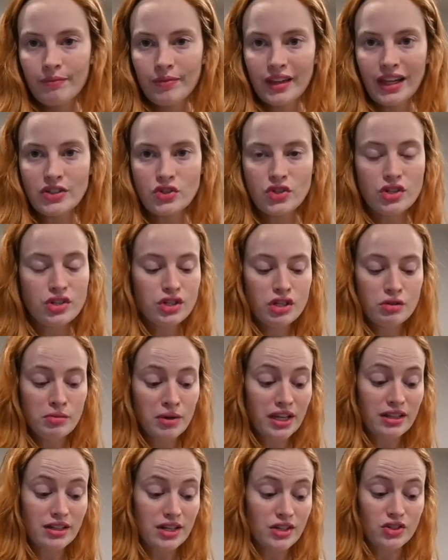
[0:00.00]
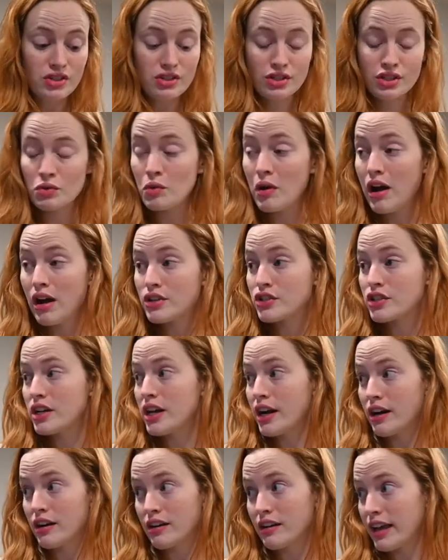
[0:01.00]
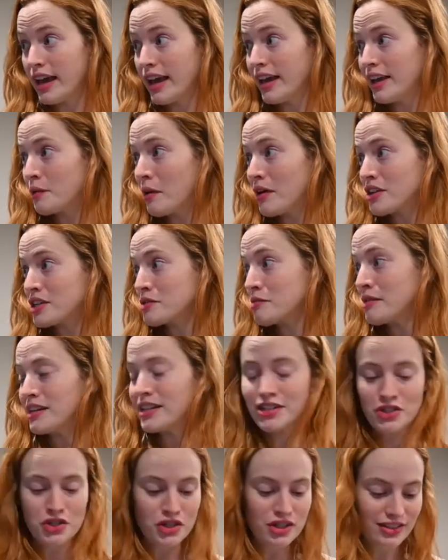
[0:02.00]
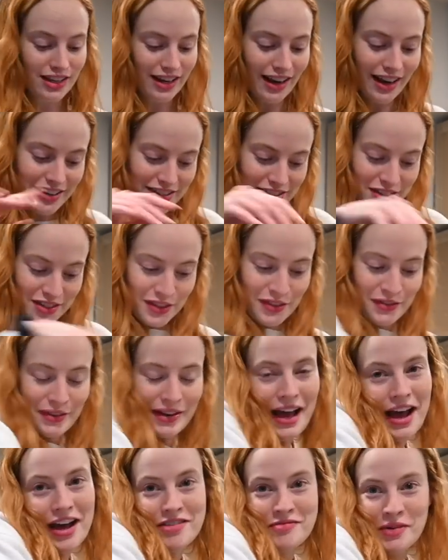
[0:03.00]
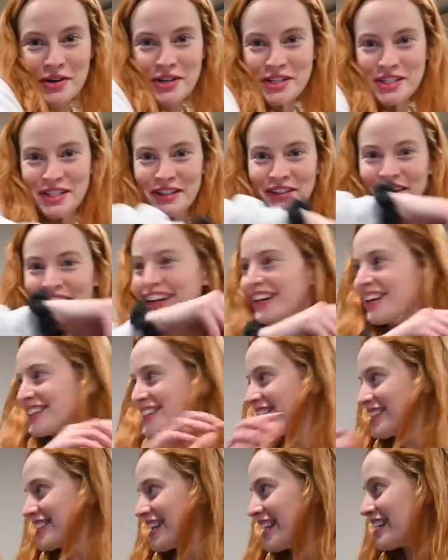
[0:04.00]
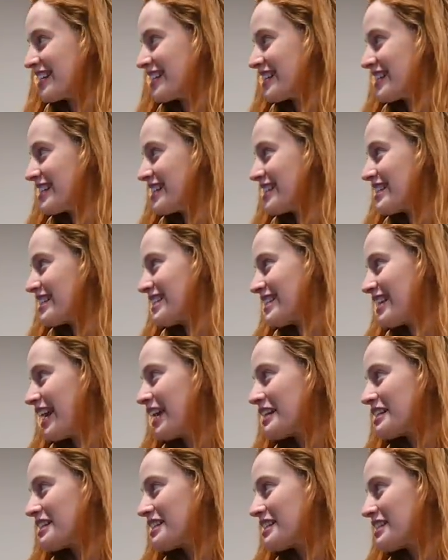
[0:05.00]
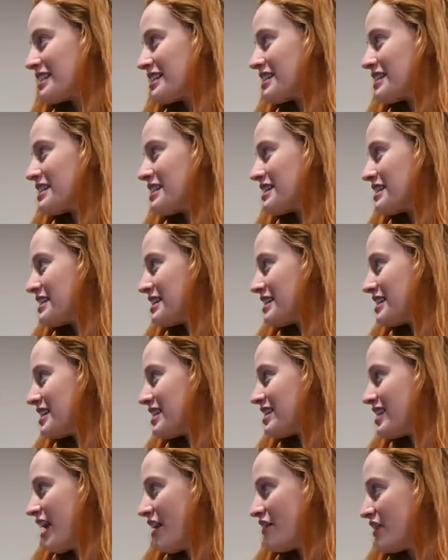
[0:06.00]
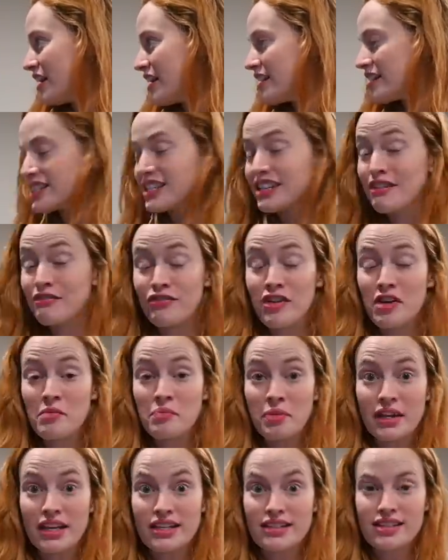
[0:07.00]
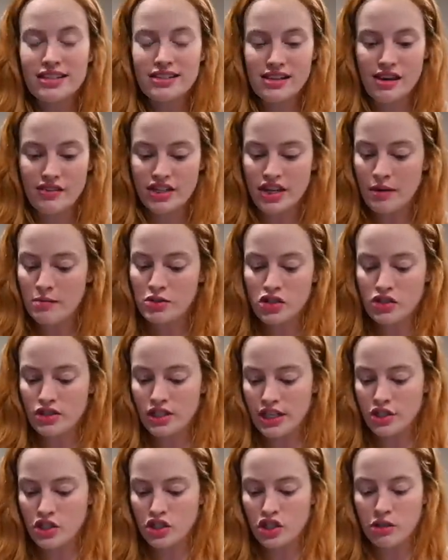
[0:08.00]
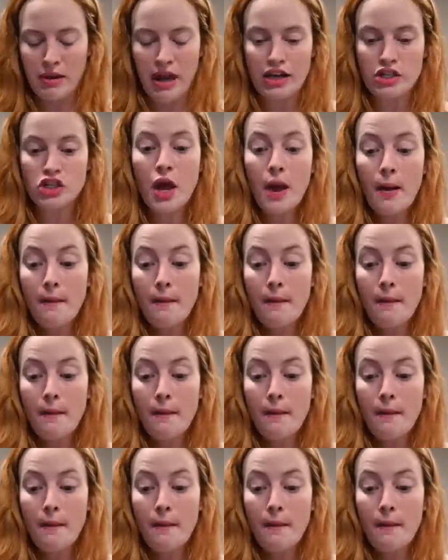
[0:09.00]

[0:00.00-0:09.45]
it's just too many dishes to wash and I already hate washing my dishes and I just don't wanna add more to it because it's like six, seven different pieces every time you juice, it's too much.